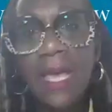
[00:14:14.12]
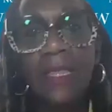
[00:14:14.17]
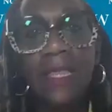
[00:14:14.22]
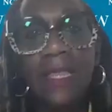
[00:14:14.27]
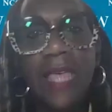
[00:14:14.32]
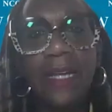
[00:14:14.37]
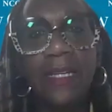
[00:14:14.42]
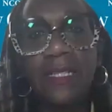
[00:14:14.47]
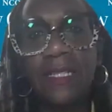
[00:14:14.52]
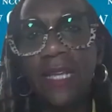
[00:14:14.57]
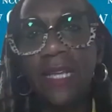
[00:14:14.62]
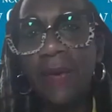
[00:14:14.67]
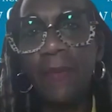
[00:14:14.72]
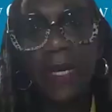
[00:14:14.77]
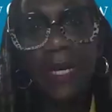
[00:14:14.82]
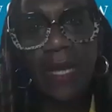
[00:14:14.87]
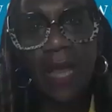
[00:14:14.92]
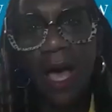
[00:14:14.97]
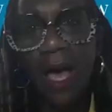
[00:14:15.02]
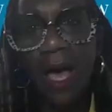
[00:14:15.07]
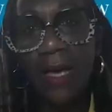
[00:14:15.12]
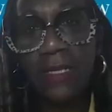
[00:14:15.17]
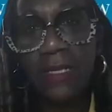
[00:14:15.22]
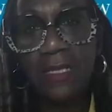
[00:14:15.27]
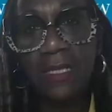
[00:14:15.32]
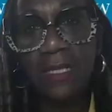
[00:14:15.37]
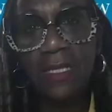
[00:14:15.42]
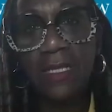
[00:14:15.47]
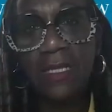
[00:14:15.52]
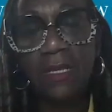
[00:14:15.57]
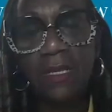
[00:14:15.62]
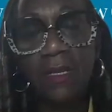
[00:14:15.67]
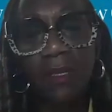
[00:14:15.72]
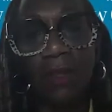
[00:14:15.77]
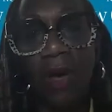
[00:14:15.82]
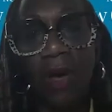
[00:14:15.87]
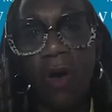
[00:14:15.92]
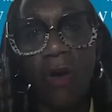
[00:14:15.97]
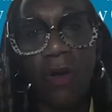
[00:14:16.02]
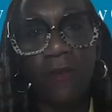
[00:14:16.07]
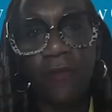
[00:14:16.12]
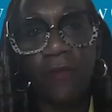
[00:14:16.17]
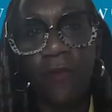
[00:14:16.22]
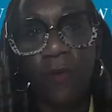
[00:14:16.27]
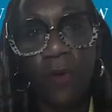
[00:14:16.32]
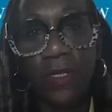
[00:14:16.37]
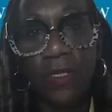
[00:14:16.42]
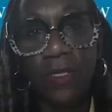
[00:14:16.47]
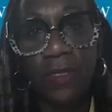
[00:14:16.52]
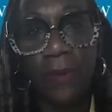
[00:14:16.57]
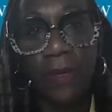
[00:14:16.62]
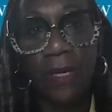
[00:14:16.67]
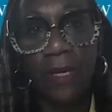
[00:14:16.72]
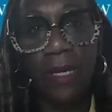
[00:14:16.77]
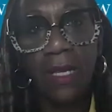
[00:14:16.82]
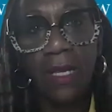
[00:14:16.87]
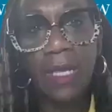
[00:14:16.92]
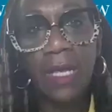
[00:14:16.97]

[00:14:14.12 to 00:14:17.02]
that demonizes law enforcement.